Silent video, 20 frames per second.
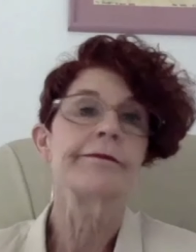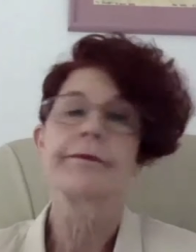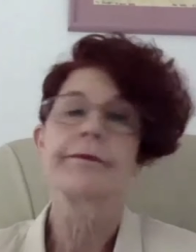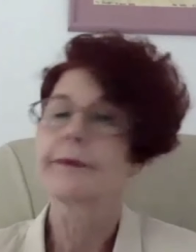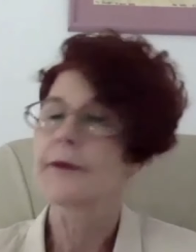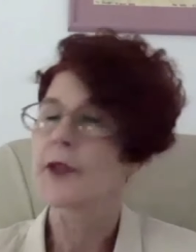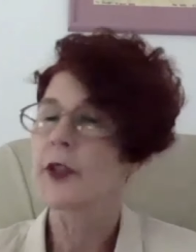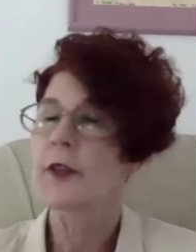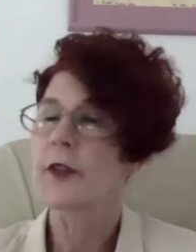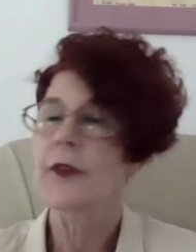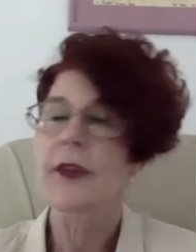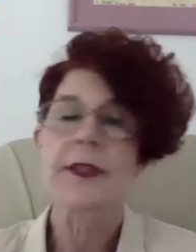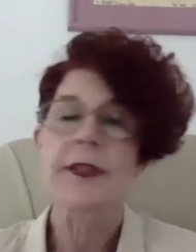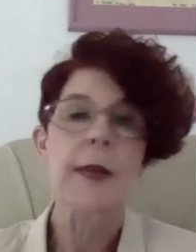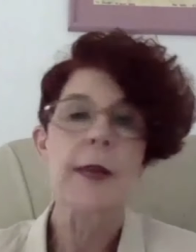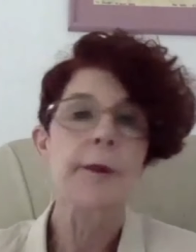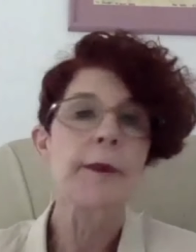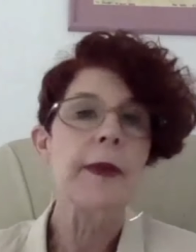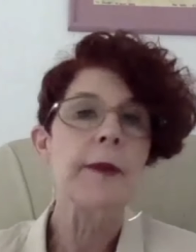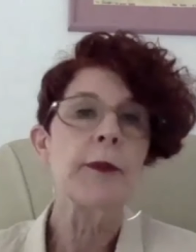sort of
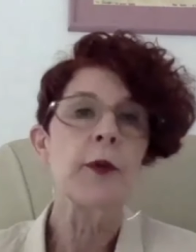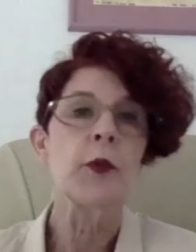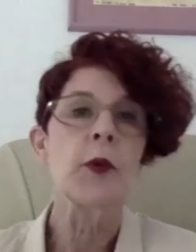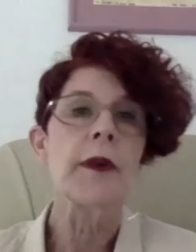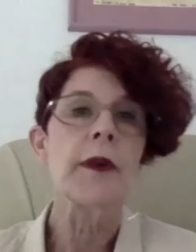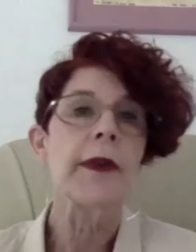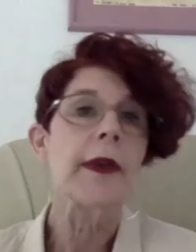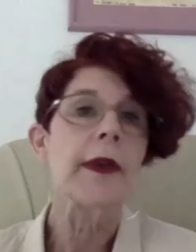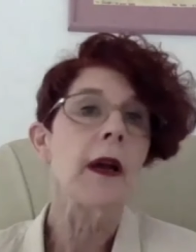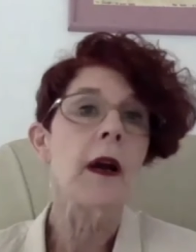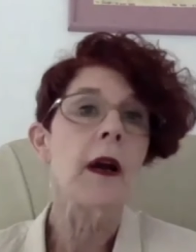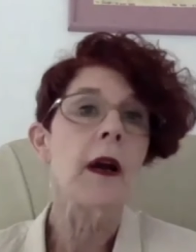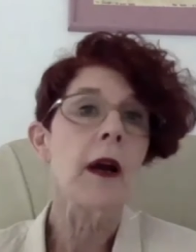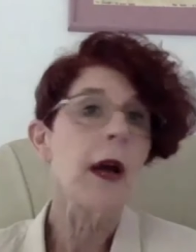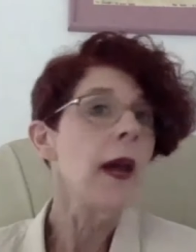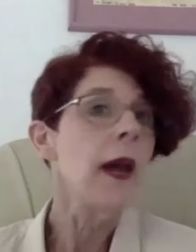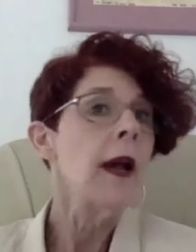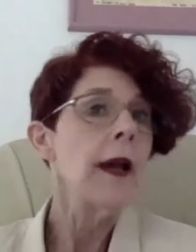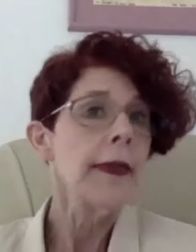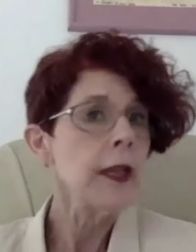accept people where they are.
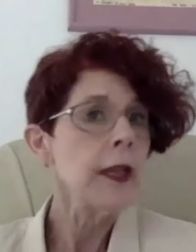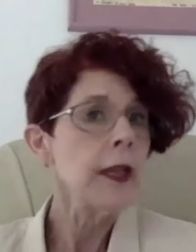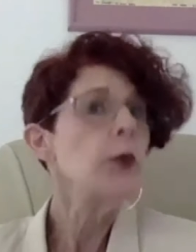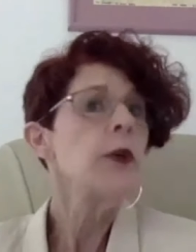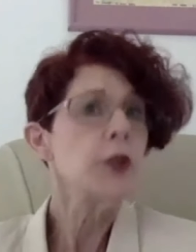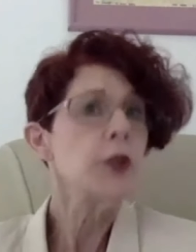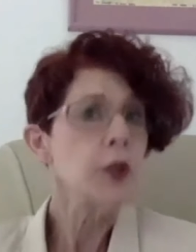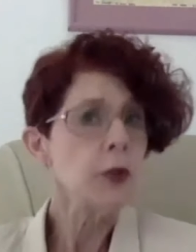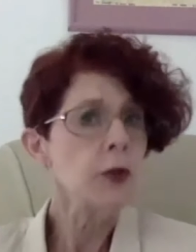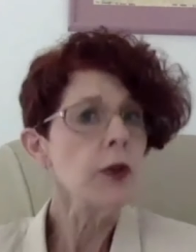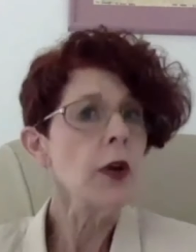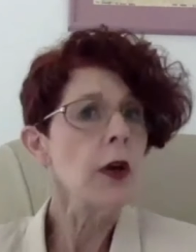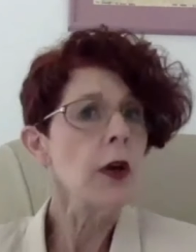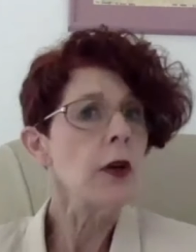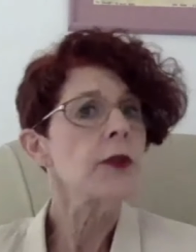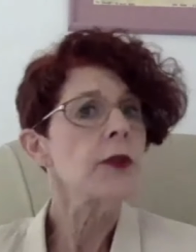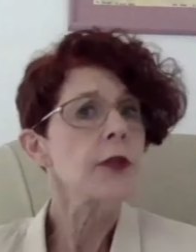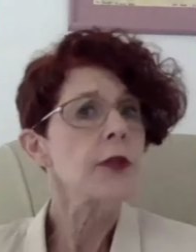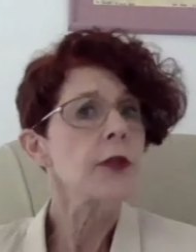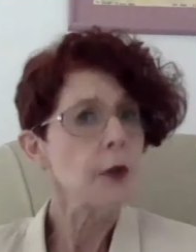I think we do know
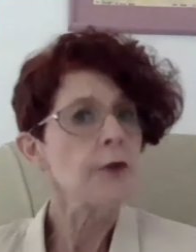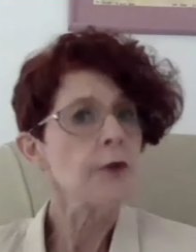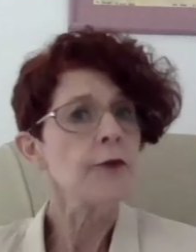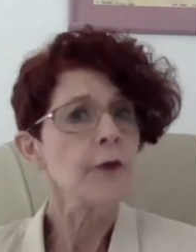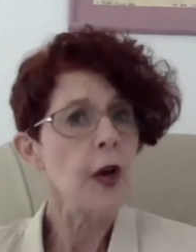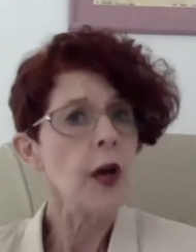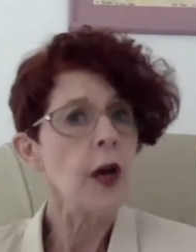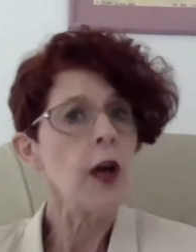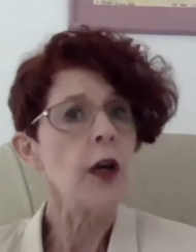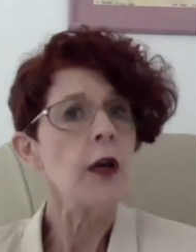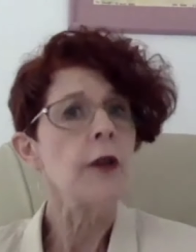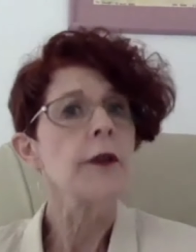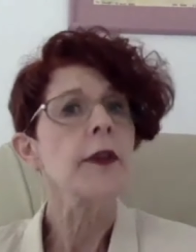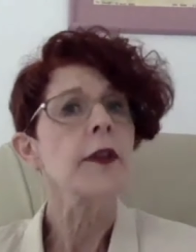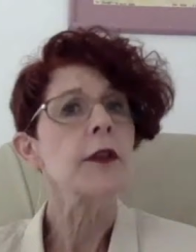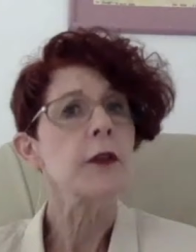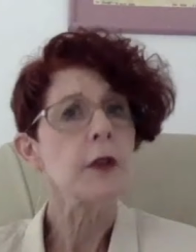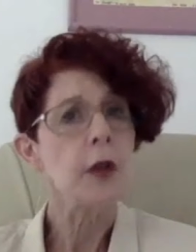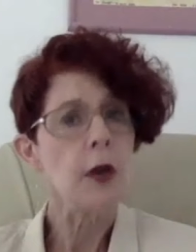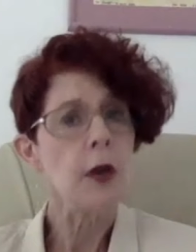so far
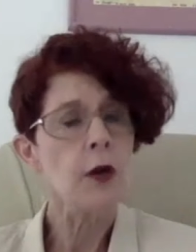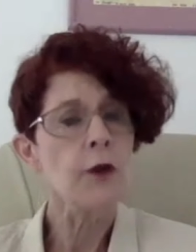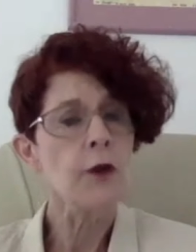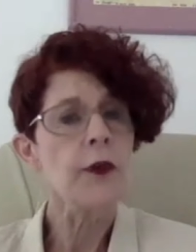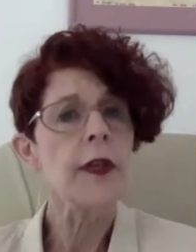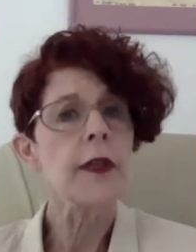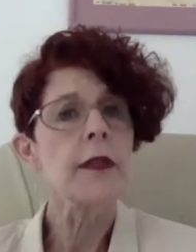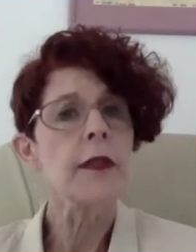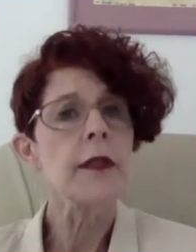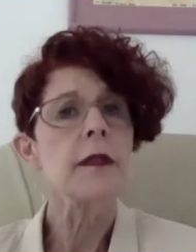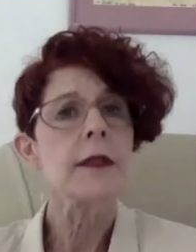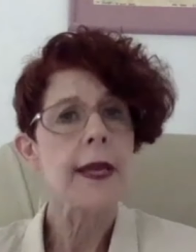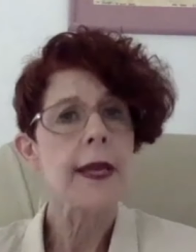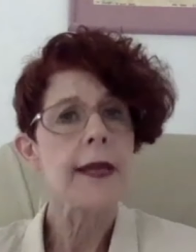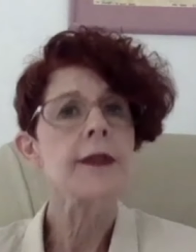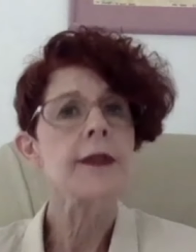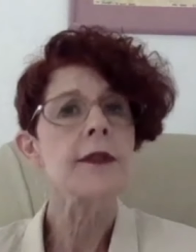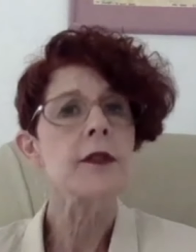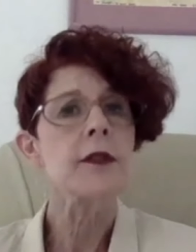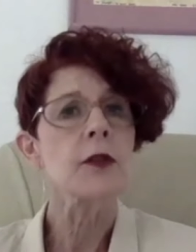that COVID
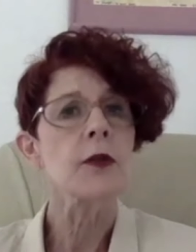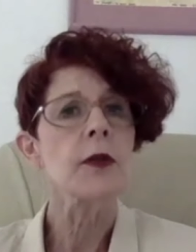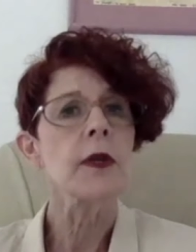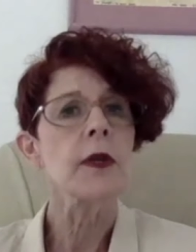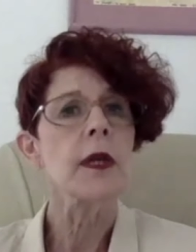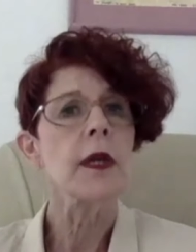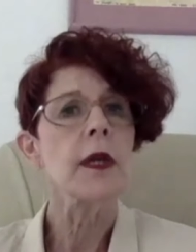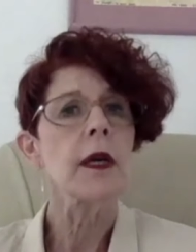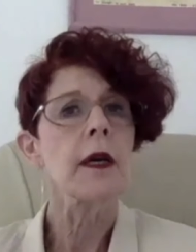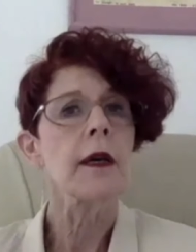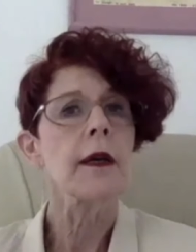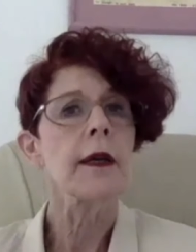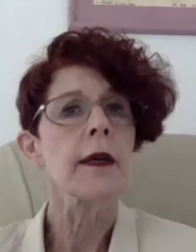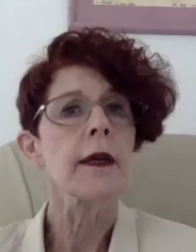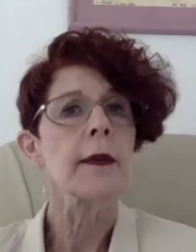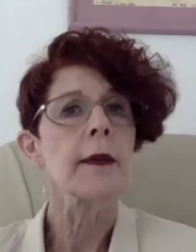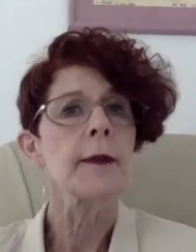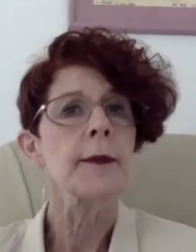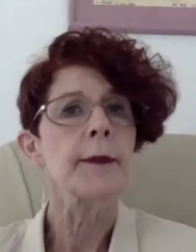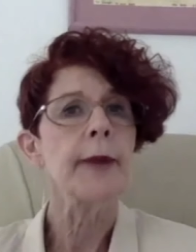tends to
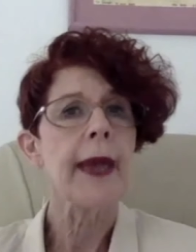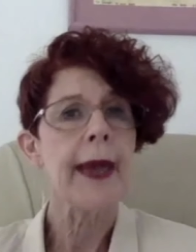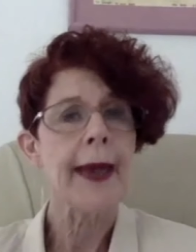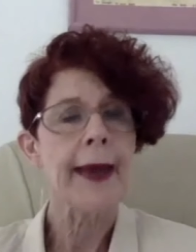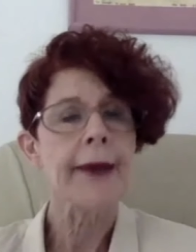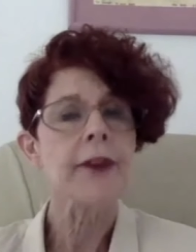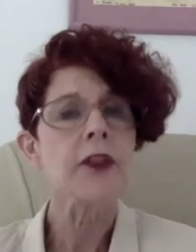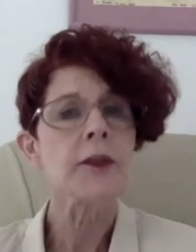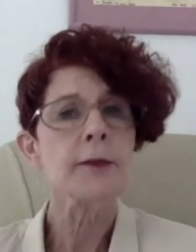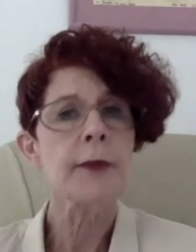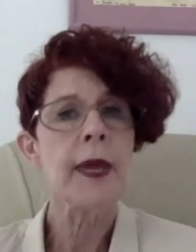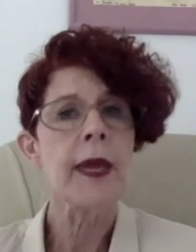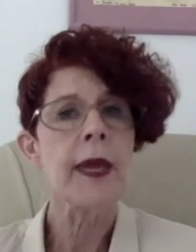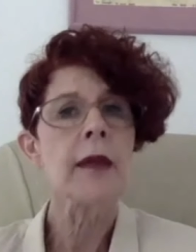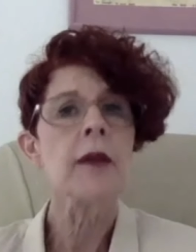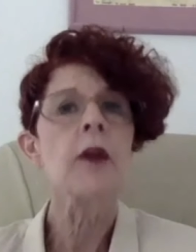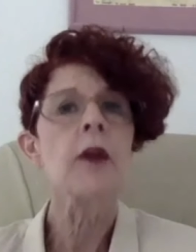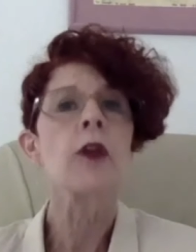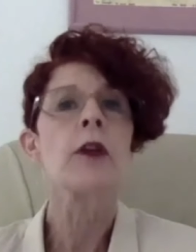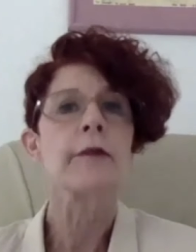impact
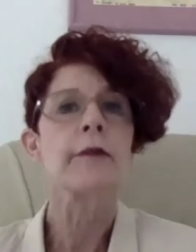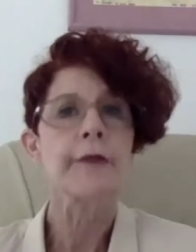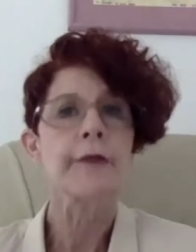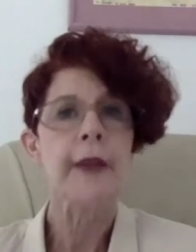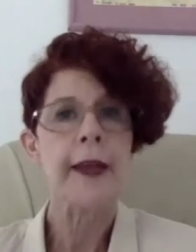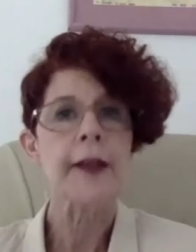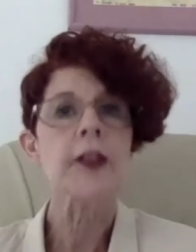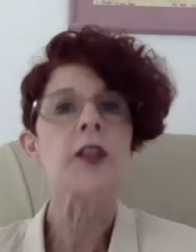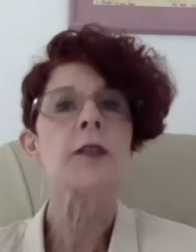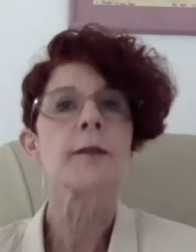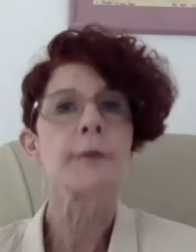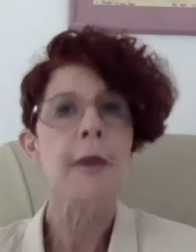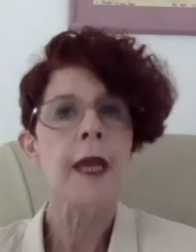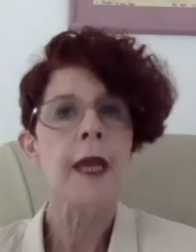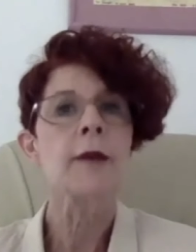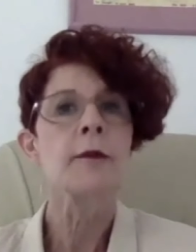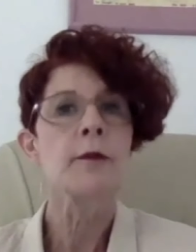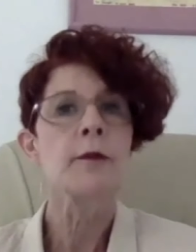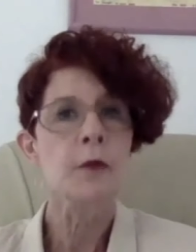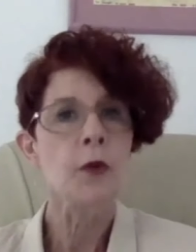men or affect
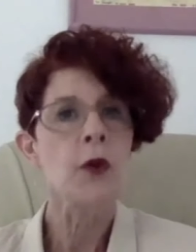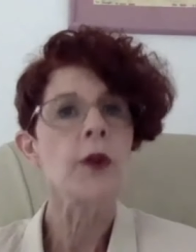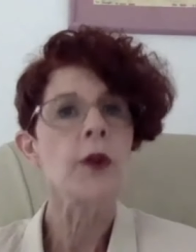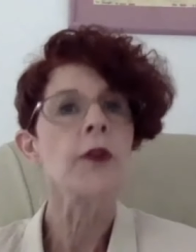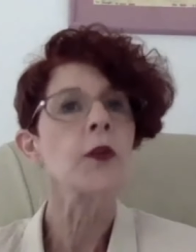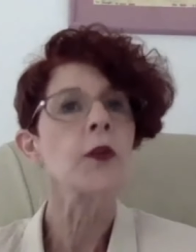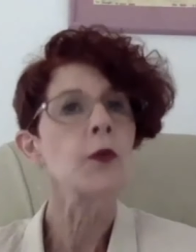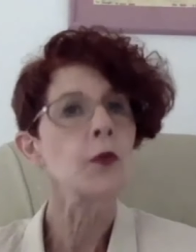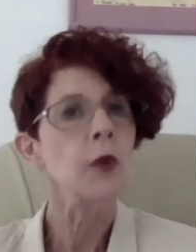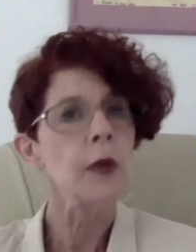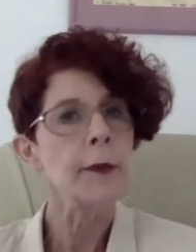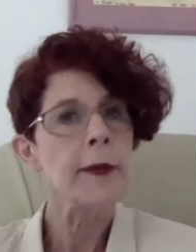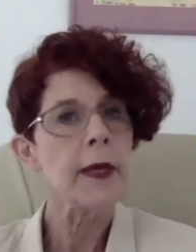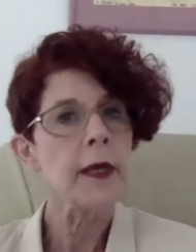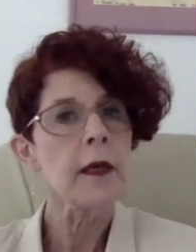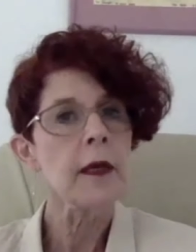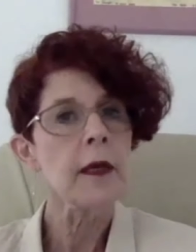men more than women.